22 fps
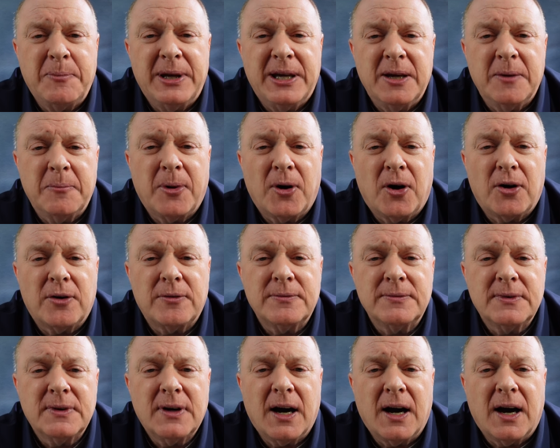
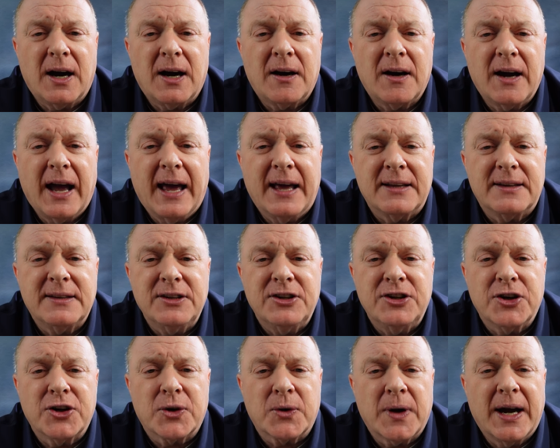people at
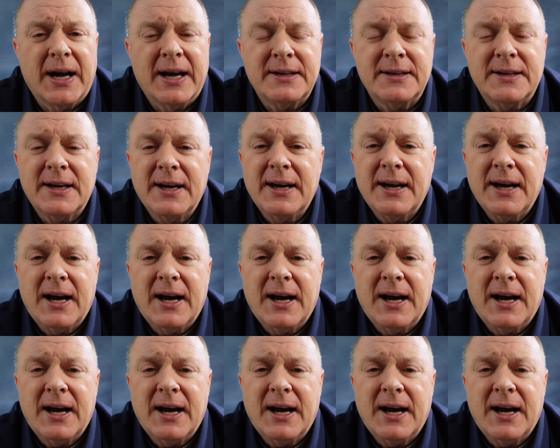year end,